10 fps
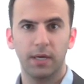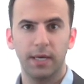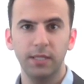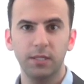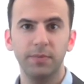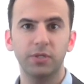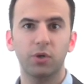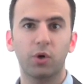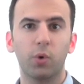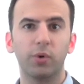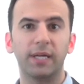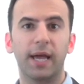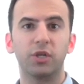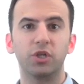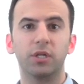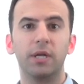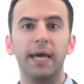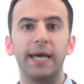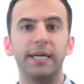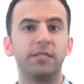Intermittent claudication
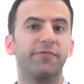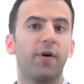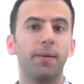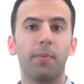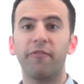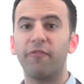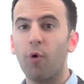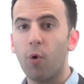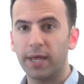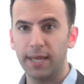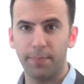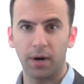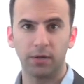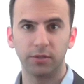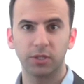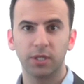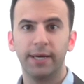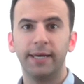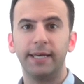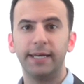is defined by four key parts.
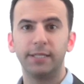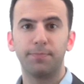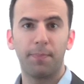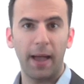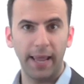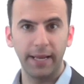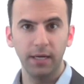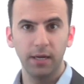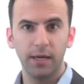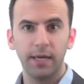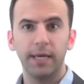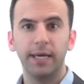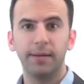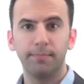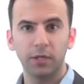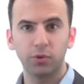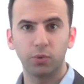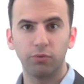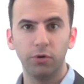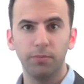It is pain in a
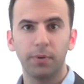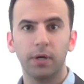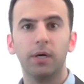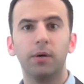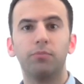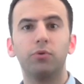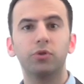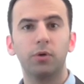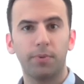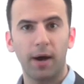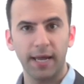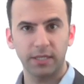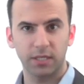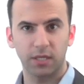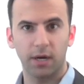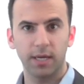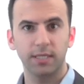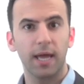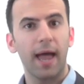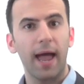muscle group, brought on by
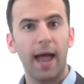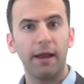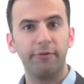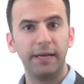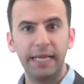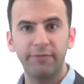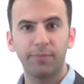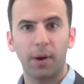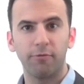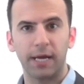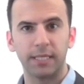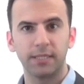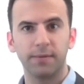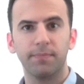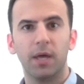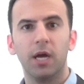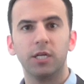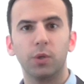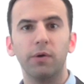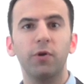exercise, and relieved by rest.
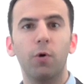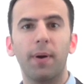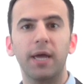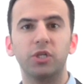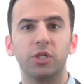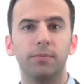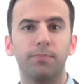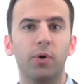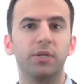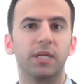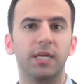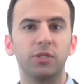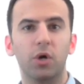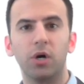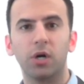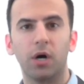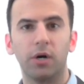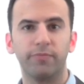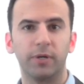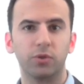So if your patient points to his or her
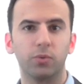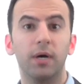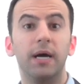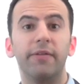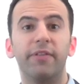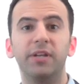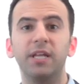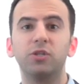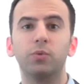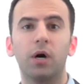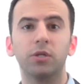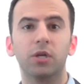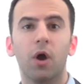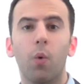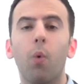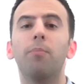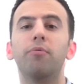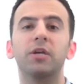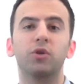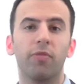calf muscle, then you need to ask what
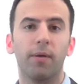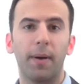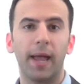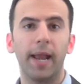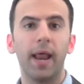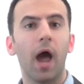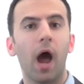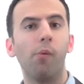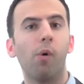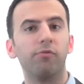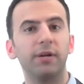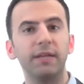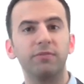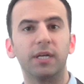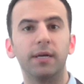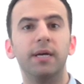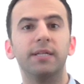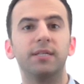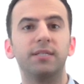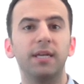brings on the pain and what relieves
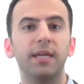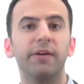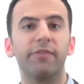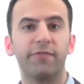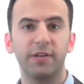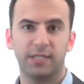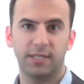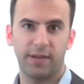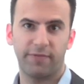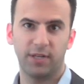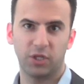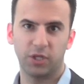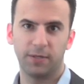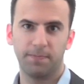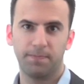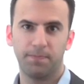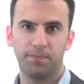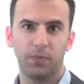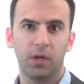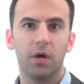it to see if it fits the definition.
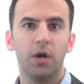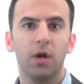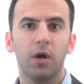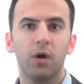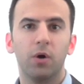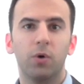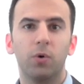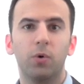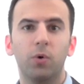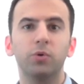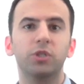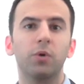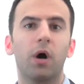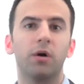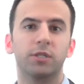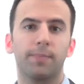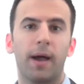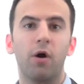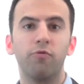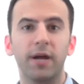Also ask
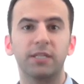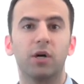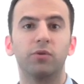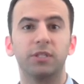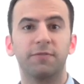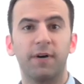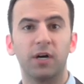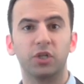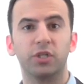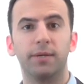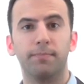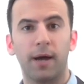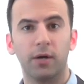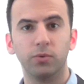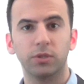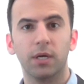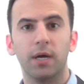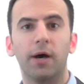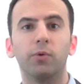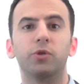about erectile dysfunction in males
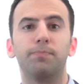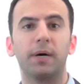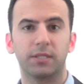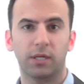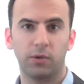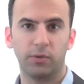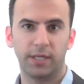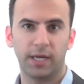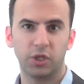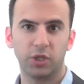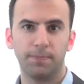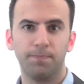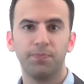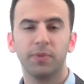and also buttock claudication.